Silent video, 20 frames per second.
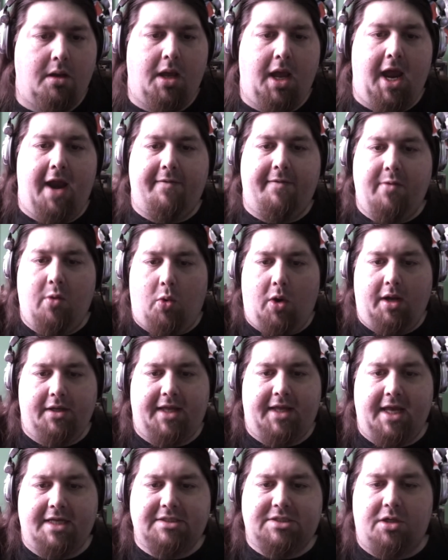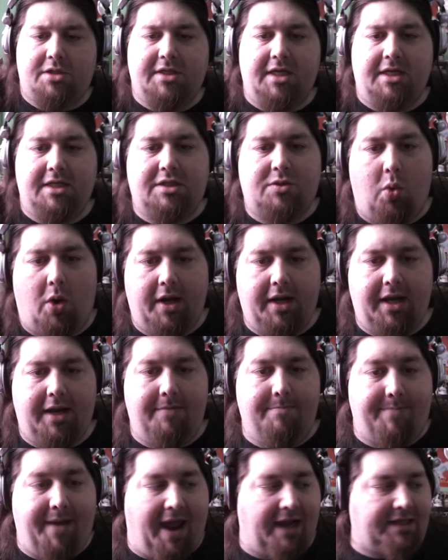Hey everyone, Case 1320
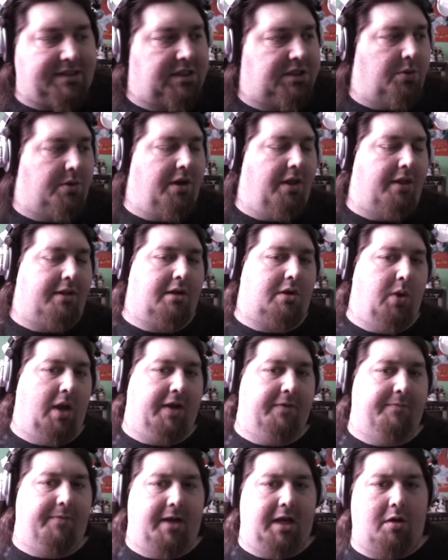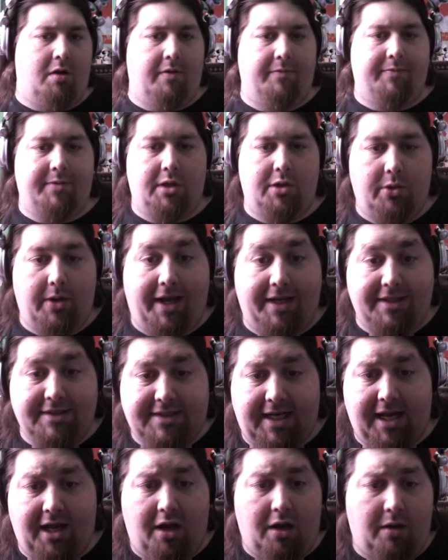back to do another quick video review and
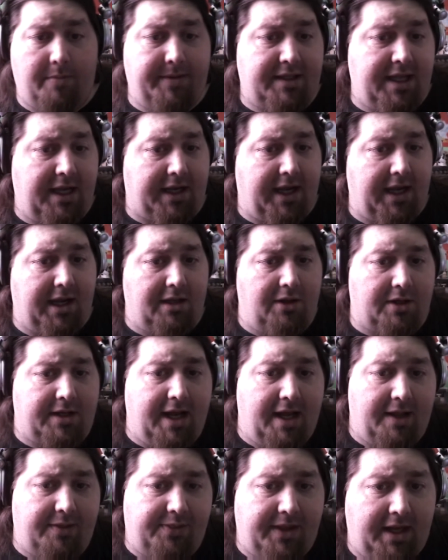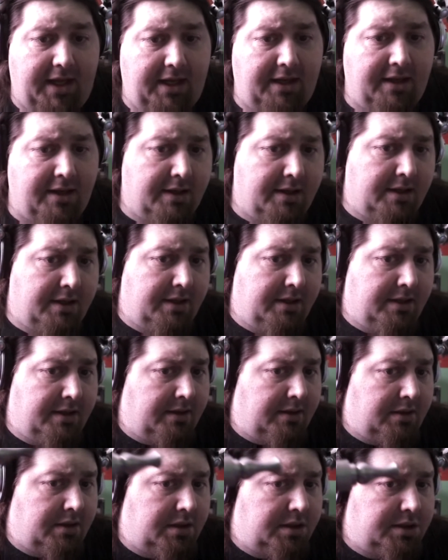today I'll be taking a look at the
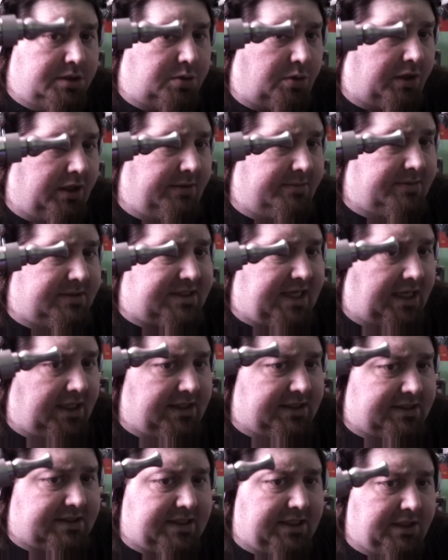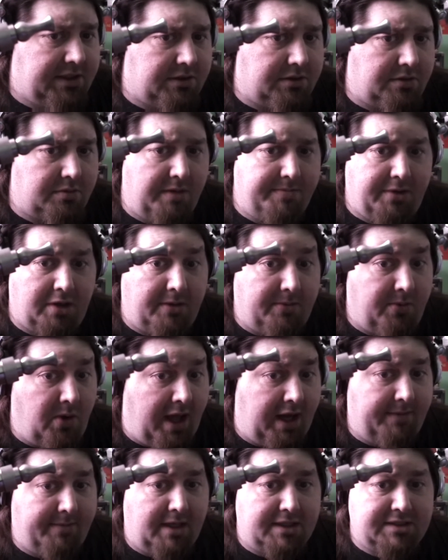Dream Stainless Steel Rebuildable
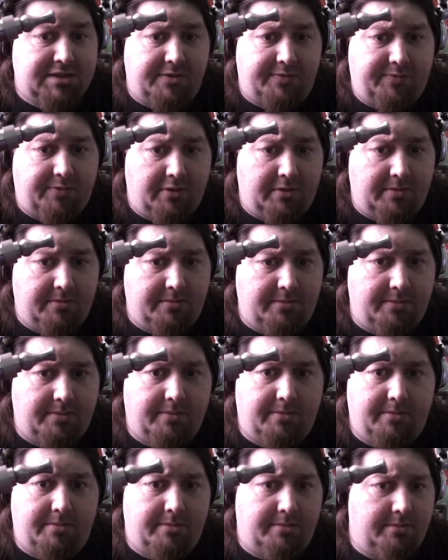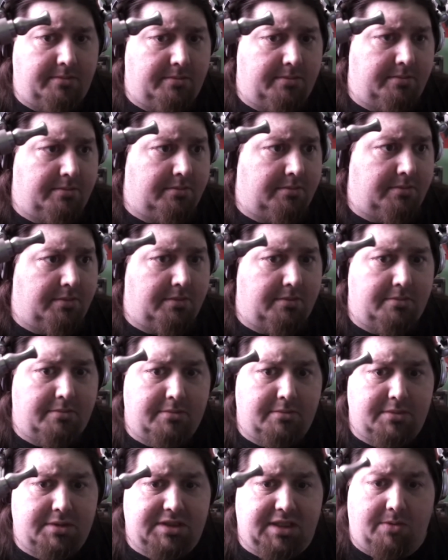Atomizer from
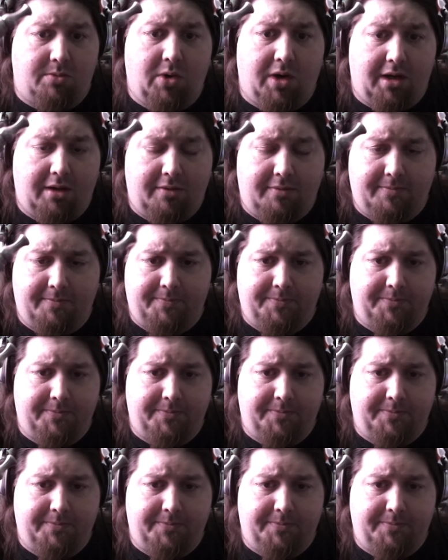somewhere.